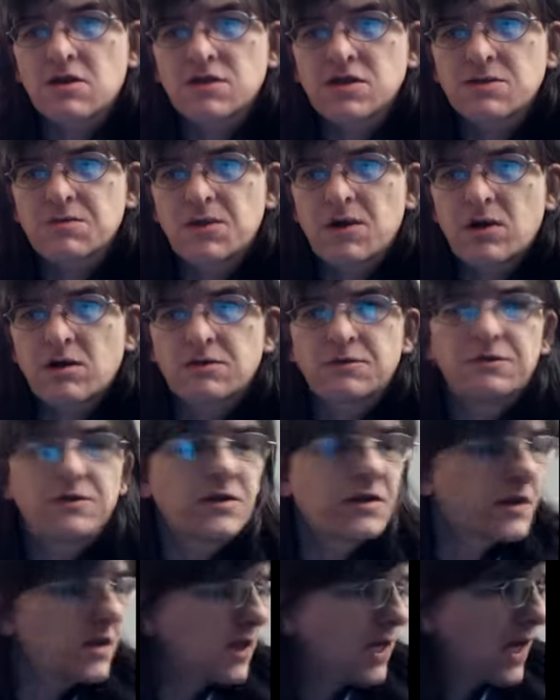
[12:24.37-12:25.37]
because I
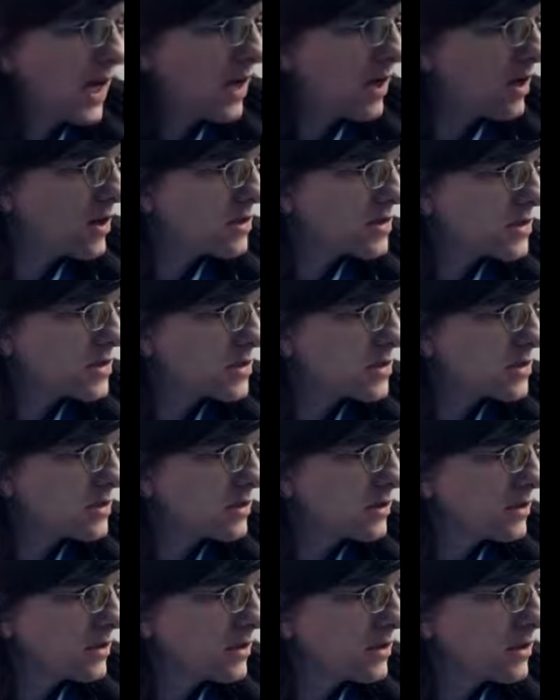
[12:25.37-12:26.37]
used to play
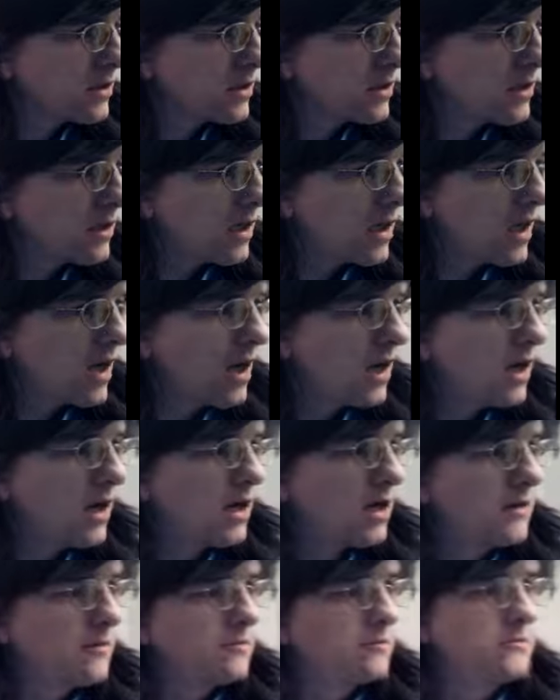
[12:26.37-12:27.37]
Chaos.
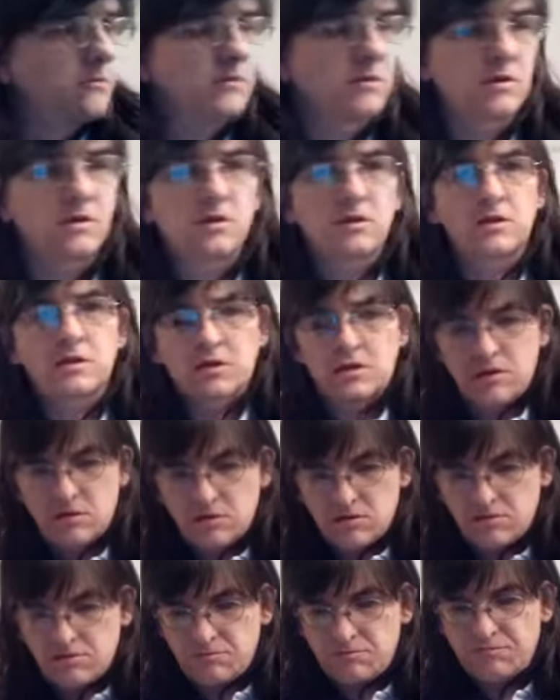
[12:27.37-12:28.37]
I just
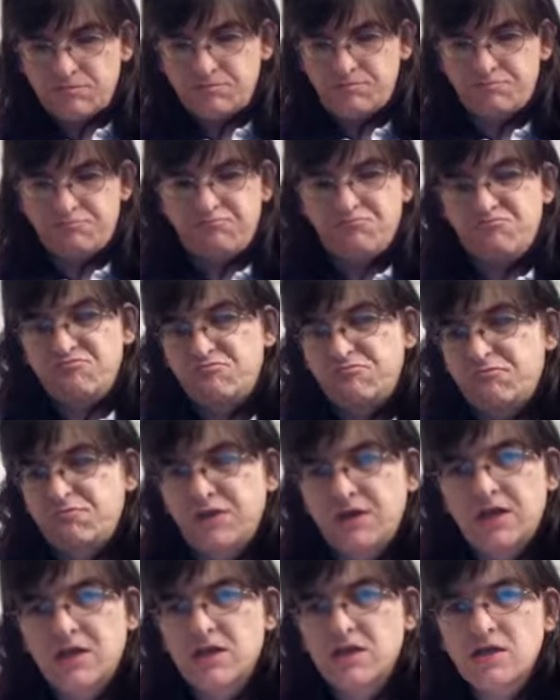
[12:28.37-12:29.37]
wish
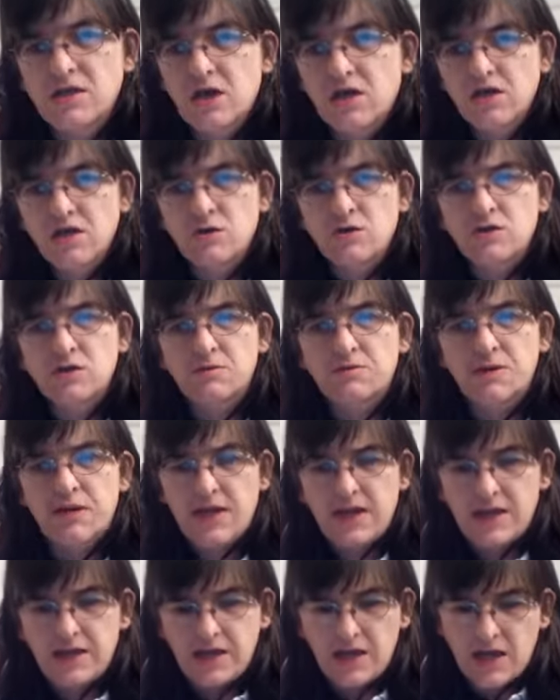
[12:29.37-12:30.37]
I'm not a good
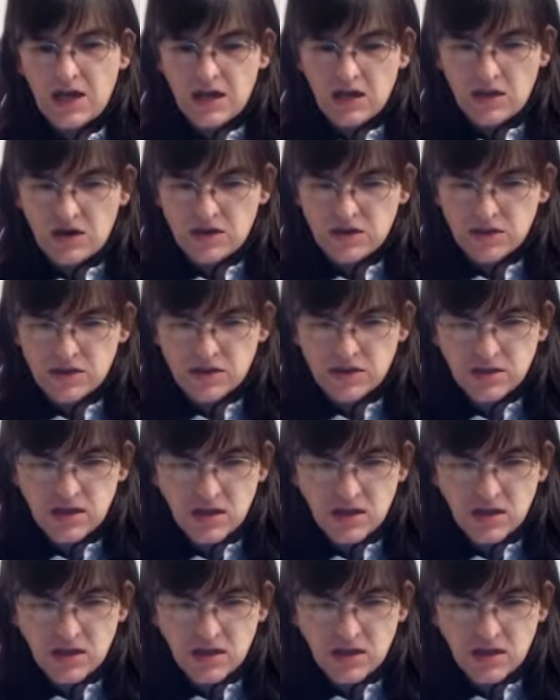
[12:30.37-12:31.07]
painter now,